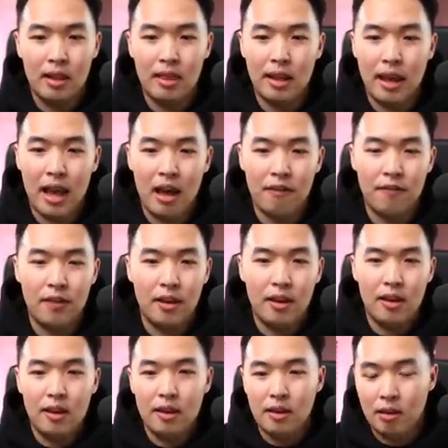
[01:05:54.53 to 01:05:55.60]
They have
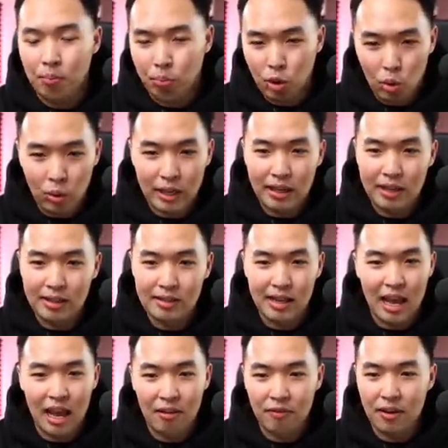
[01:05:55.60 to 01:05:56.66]
employees, they
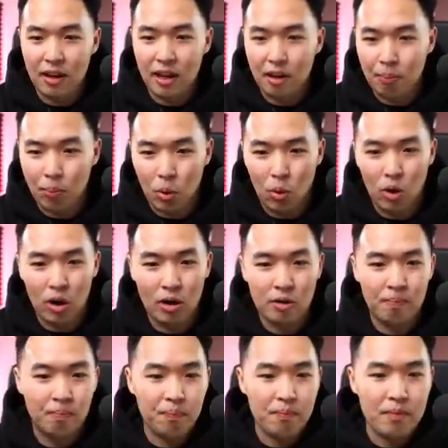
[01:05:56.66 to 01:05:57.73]
have a, a
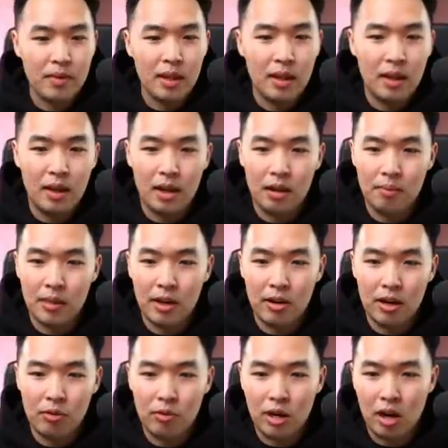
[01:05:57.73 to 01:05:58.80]
board. Um, they're
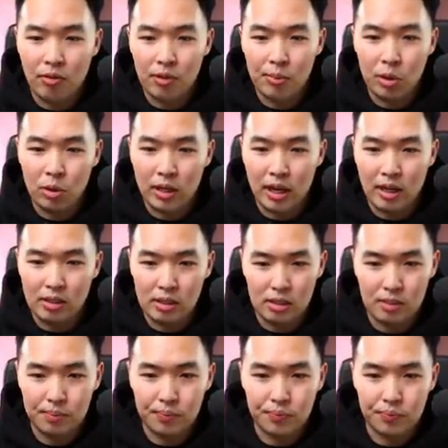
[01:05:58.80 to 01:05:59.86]
in recovery mode, guys.